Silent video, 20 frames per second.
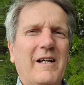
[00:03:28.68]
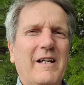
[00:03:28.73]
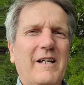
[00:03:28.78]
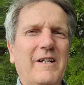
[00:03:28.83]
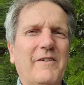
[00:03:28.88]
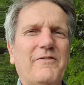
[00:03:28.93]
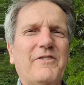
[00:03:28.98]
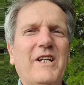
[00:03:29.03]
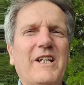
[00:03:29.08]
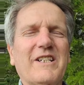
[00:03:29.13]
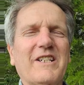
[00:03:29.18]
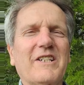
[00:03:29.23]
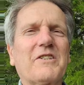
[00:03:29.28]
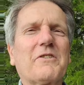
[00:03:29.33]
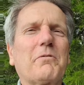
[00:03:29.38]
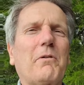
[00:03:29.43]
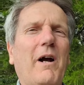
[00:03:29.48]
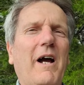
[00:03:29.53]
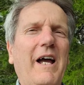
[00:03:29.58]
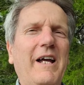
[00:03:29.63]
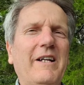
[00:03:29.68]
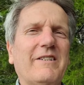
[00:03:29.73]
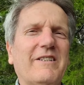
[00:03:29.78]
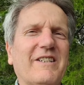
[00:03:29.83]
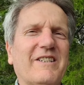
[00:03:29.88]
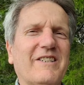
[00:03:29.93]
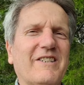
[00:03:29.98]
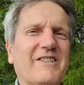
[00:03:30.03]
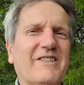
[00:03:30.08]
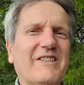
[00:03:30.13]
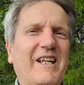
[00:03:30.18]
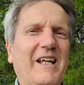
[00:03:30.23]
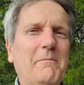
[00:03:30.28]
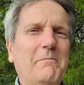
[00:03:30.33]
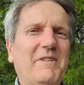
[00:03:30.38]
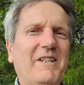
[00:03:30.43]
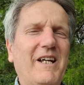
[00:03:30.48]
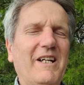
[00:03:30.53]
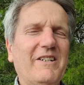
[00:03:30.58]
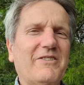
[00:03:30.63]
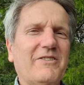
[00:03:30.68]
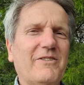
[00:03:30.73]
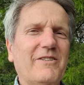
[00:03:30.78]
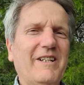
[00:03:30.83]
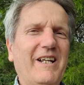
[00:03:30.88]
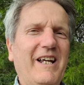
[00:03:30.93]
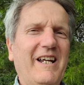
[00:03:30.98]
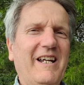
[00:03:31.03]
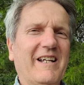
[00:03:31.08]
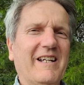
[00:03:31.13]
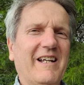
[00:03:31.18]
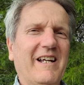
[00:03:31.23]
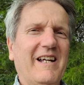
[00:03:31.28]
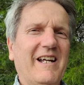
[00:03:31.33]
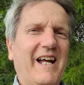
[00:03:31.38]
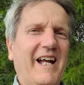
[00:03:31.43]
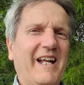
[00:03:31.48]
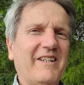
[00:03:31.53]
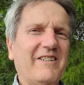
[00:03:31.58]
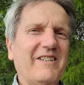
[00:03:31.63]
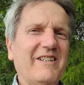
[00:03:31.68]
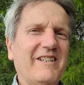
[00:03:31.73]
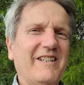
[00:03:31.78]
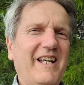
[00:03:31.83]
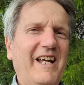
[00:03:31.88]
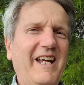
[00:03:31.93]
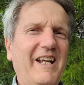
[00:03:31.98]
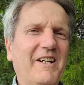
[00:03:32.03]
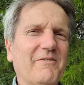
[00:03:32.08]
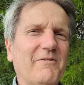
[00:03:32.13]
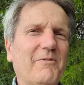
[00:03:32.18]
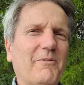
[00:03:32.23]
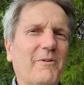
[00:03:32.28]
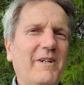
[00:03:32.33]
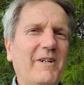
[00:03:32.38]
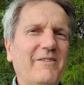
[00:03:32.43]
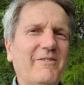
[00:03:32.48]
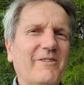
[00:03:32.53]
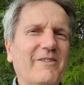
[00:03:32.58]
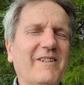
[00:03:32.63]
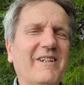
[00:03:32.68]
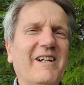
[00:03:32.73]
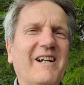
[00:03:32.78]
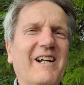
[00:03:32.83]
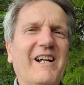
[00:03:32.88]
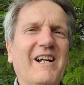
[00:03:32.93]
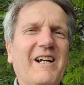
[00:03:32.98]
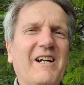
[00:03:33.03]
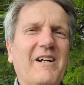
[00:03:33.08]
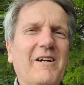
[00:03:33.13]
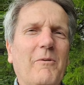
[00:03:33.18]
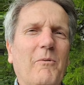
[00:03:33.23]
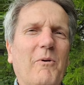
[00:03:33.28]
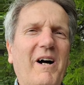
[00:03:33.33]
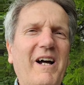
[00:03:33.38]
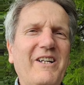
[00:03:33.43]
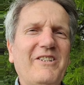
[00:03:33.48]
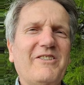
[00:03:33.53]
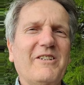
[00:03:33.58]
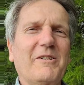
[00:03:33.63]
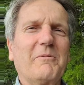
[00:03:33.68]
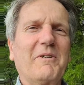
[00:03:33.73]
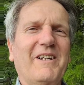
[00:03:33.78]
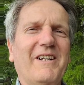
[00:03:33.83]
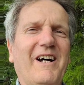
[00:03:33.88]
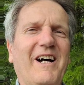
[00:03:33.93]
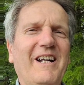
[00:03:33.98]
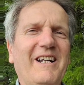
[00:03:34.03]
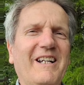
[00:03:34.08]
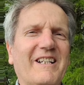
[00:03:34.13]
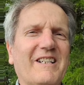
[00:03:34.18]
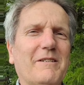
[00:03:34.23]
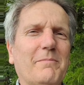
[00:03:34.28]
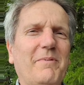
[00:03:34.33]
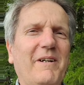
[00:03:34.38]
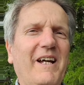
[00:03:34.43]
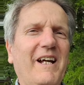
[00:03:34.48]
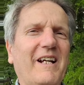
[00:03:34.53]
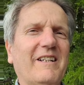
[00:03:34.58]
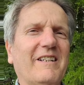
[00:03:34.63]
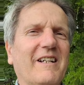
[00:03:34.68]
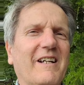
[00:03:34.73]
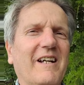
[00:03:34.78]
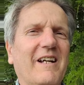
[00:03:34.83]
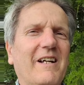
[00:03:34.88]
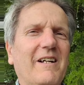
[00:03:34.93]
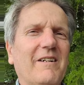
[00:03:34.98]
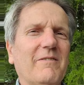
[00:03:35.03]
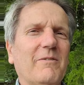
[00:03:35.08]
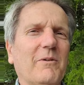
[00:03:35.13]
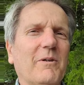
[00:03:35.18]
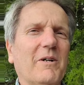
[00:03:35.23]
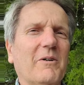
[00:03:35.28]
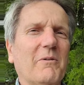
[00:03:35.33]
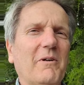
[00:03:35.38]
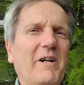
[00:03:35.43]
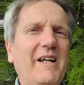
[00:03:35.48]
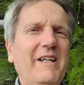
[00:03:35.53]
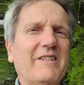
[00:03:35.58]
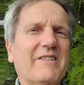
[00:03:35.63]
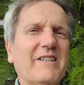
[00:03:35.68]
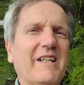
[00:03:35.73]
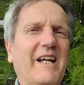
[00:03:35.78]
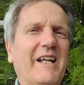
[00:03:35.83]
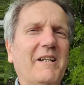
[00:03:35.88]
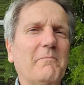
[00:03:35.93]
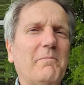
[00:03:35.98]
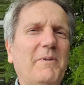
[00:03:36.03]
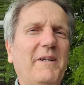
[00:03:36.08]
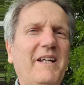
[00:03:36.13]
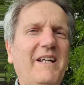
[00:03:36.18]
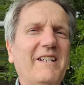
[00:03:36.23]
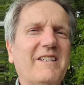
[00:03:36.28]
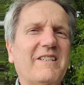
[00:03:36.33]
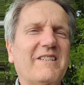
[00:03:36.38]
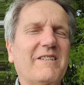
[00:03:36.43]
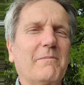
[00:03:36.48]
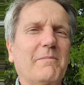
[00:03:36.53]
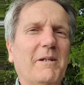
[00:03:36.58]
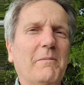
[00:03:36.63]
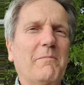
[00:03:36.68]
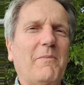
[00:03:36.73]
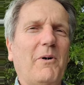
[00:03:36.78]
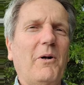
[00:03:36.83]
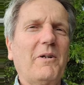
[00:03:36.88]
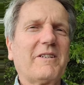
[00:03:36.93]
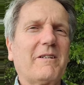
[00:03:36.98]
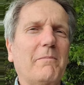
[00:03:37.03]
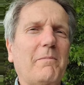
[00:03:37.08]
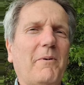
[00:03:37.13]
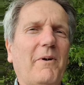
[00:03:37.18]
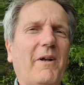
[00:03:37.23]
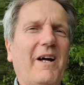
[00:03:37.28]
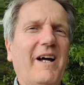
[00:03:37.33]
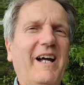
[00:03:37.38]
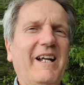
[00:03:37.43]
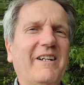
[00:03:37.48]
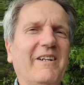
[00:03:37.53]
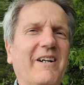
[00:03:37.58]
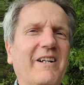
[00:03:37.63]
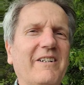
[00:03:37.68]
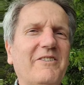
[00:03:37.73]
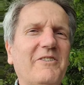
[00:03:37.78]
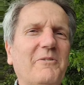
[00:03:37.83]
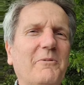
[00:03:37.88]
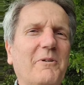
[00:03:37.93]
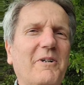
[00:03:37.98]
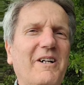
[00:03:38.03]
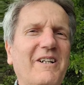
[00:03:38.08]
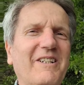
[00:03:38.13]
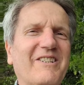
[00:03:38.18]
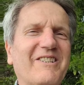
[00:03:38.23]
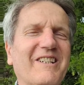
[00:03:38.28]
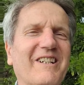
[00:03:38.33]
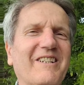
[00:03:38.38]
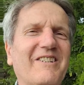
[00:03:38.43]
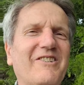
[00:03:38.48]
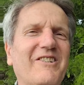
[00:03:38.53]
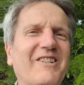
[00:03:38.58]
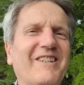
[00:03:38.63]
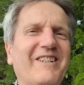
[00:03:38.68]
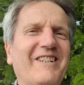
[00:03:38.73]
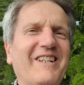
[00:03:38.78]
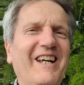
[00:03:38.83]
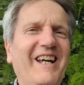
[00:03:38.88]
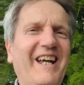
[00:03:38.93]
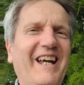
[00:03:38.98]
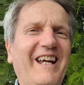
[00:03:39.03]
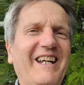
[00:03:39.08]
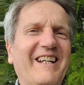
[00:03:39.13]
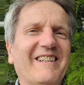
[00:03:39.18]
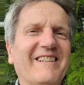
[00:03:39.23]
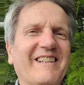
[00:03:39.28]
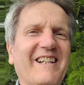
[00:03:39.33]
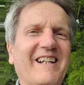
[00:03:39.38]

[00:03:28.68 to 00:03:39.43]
if Jesus Christ is the same yesterday and today and forever, why should we not expect for grace and peace to be multiplied unto us today